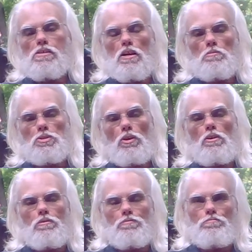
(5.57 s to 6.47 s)
I'm
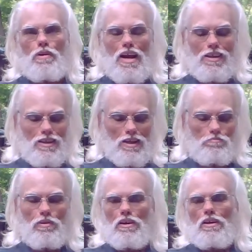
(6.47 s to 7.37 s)
starting back up
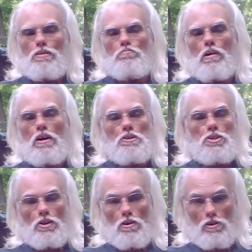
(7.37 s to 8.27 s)
on Boz
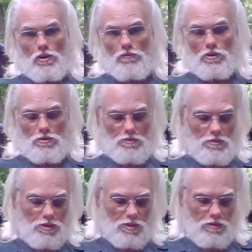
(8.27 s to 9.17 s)
Cigar
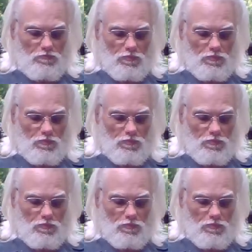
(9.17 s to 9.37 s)
Reviews,